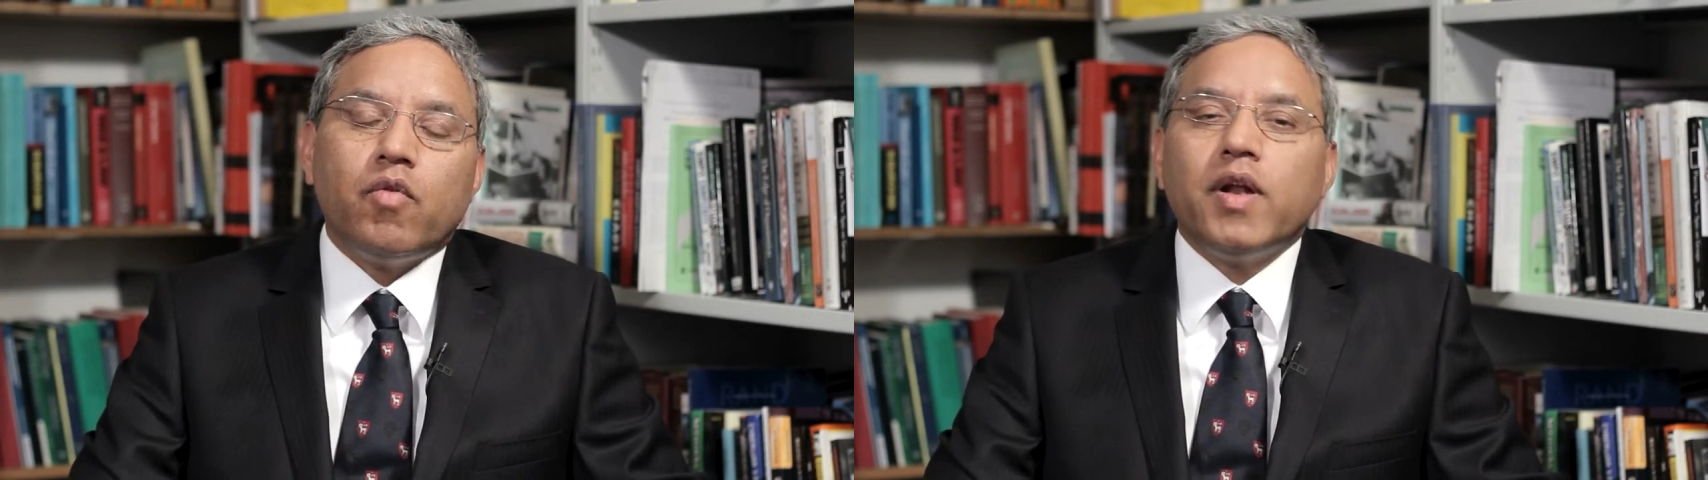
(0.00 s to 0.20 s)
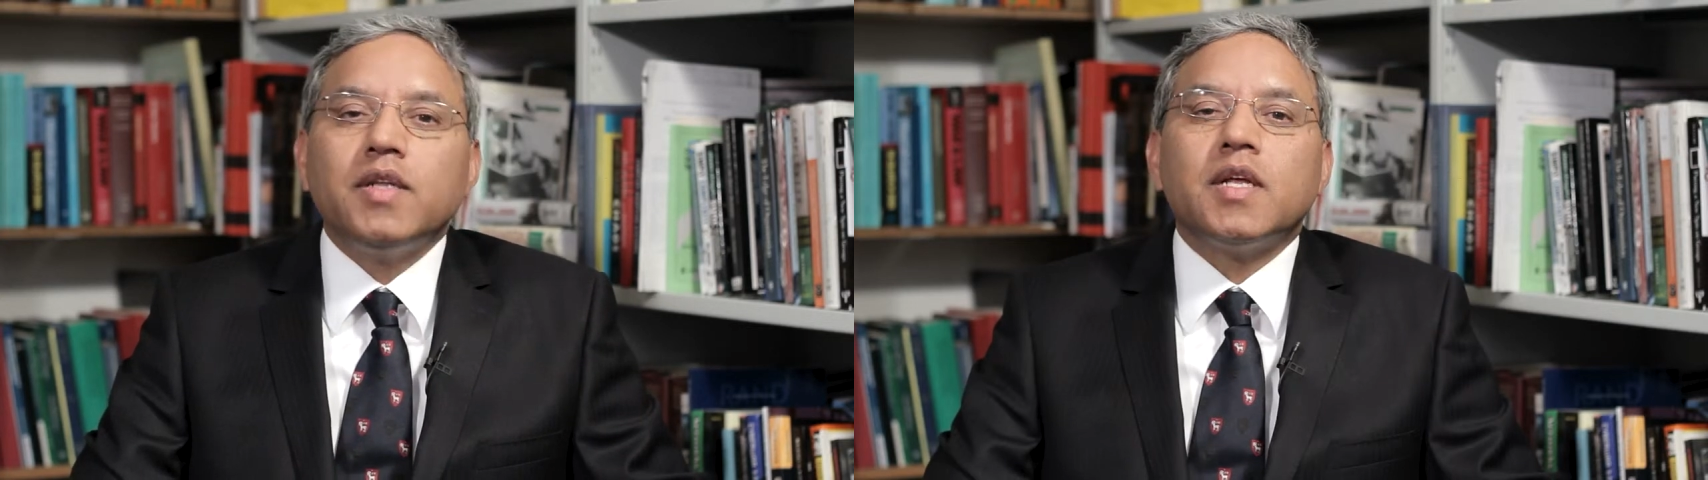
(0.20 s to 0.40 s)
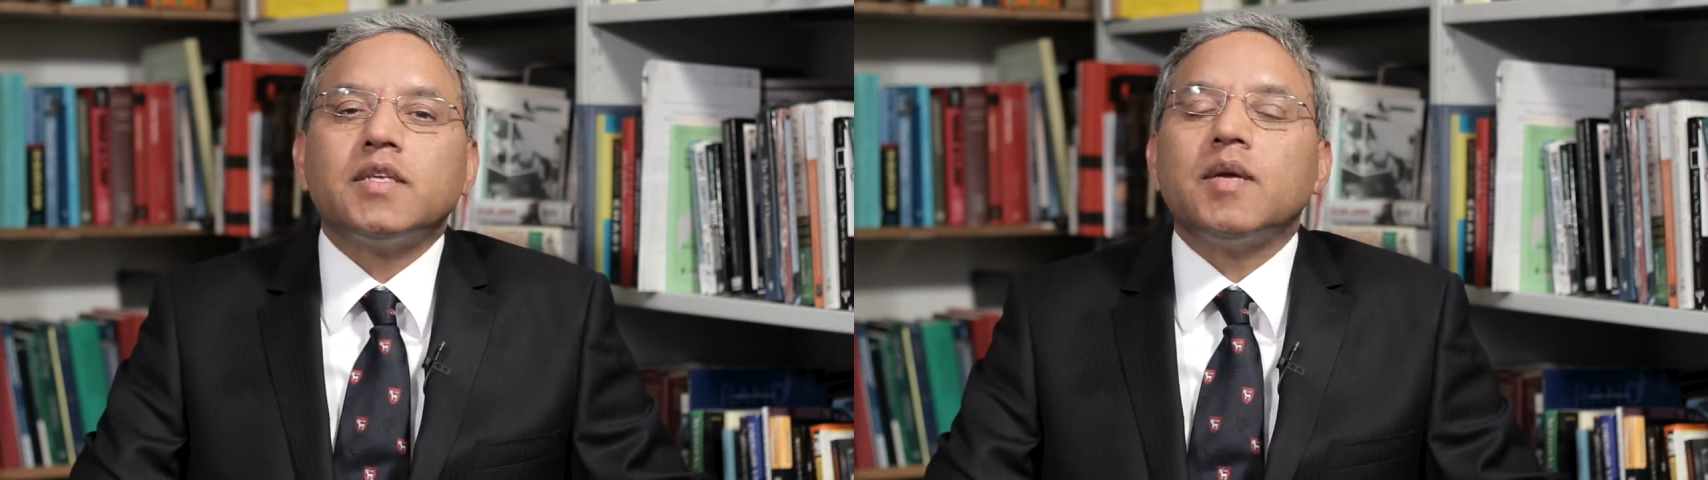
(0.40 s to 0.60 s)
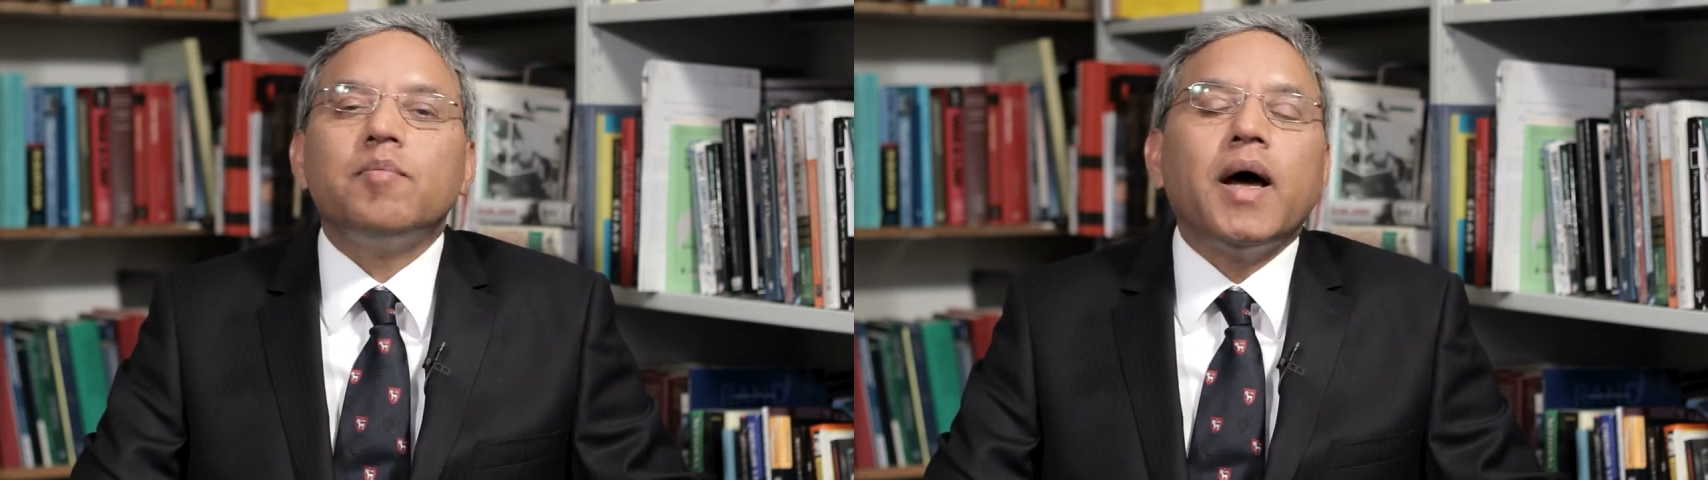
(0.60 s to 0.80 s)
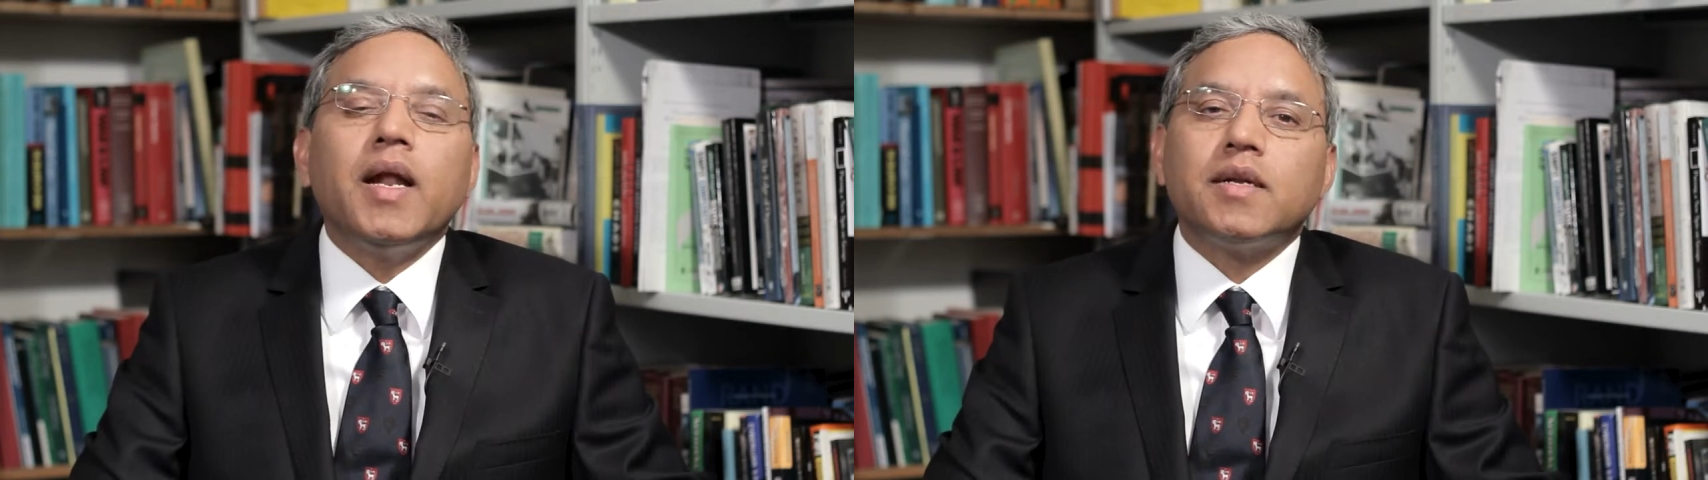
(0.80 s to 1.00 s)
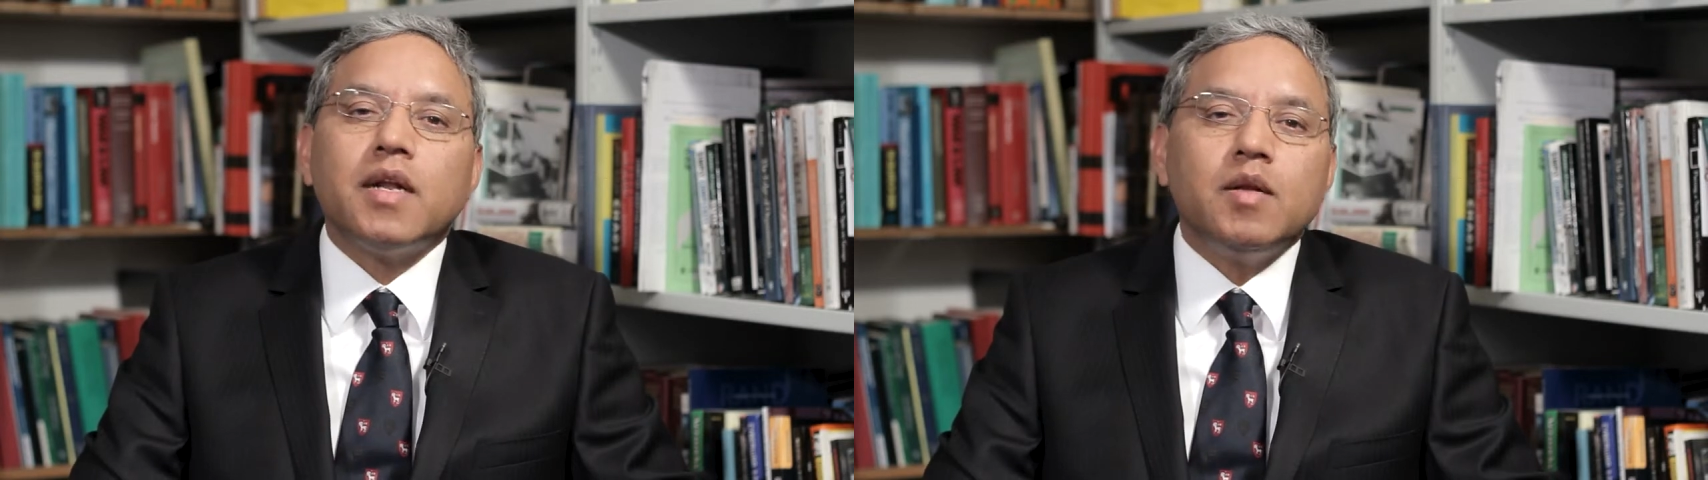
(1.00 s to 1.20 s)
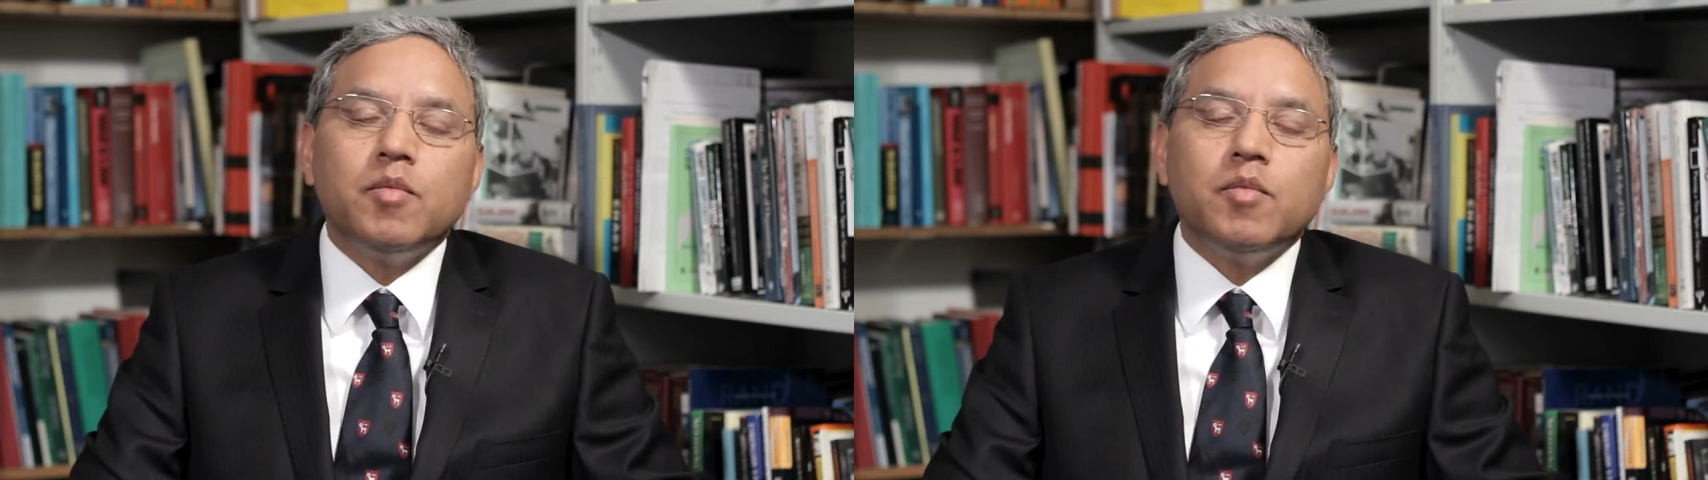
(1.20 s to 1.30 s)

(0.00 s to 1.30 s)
For instance, a bilateral